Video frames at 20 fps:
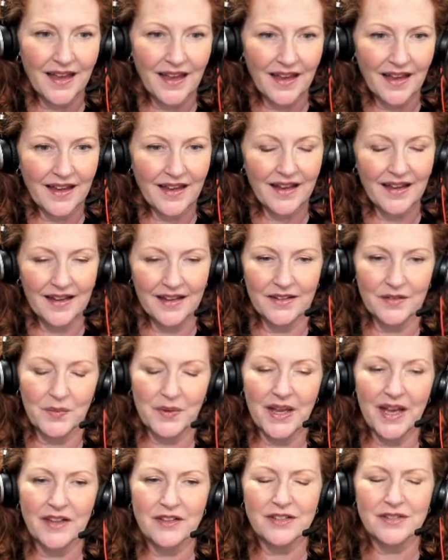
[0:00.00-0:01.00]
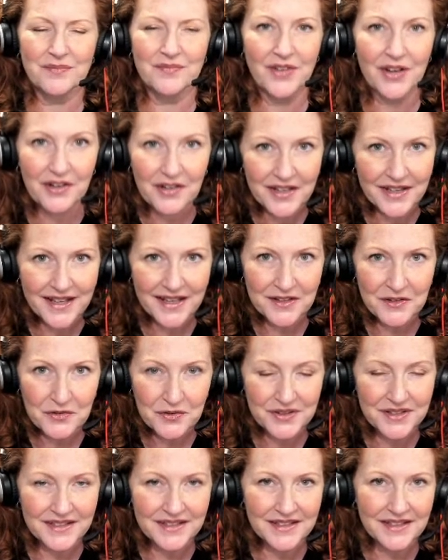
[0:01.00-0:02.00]
And we had some very
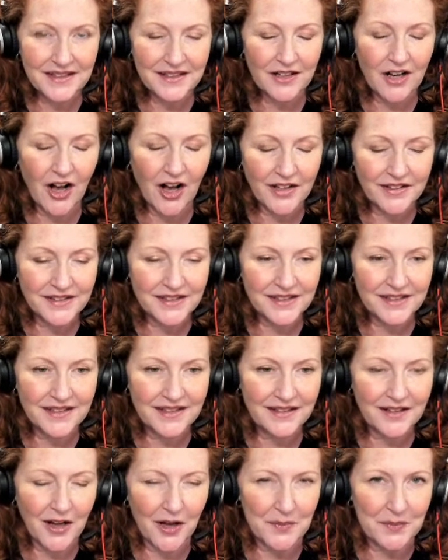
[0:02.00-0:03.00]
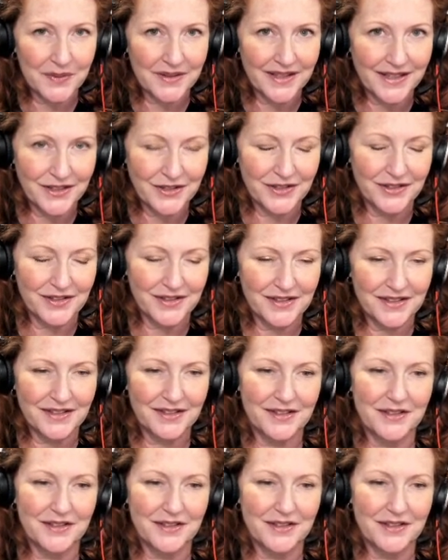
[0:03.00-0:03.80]
interesting consonant combinations.